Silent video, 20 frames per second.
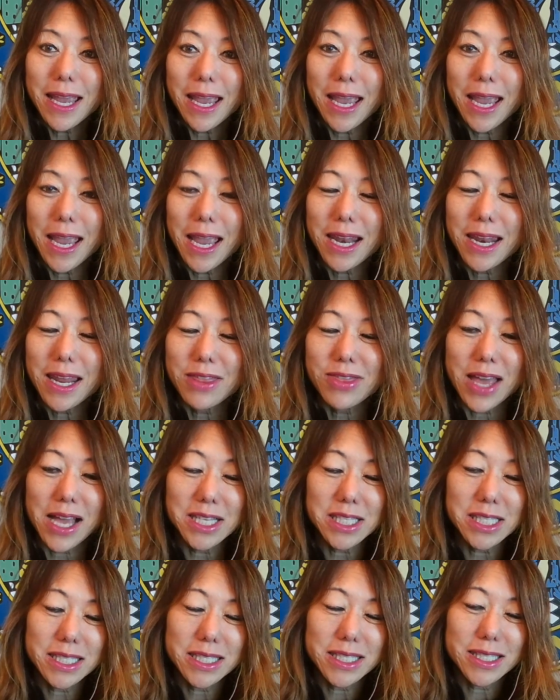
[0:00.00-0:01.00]
And
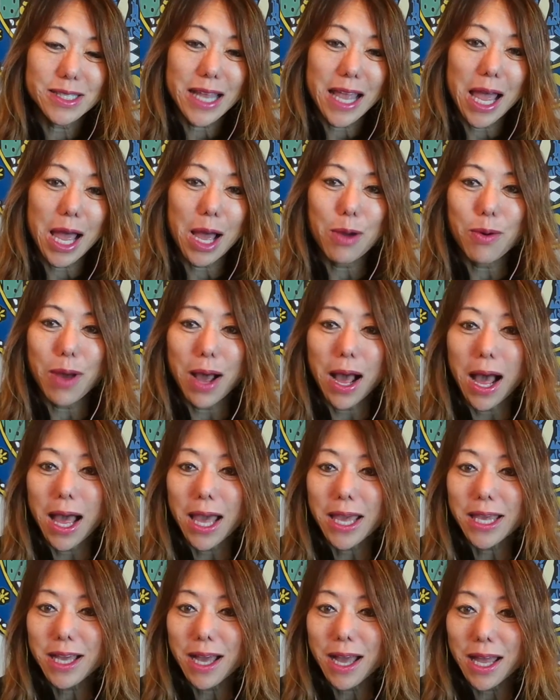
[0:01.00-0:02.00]
that's how
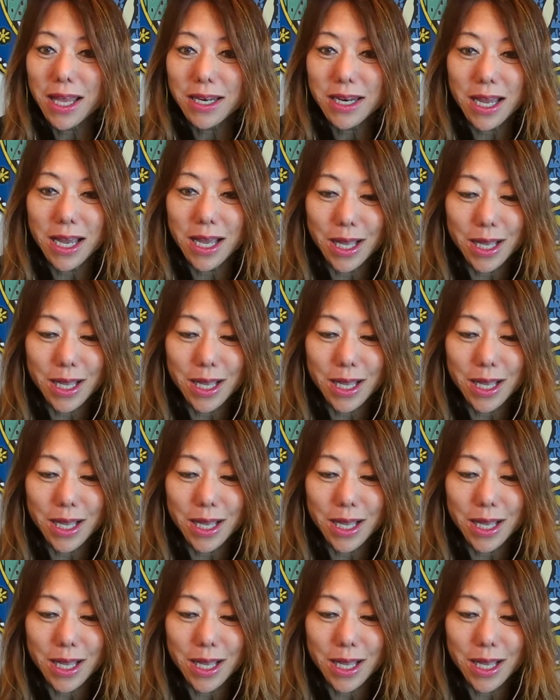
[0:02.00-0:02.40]
I got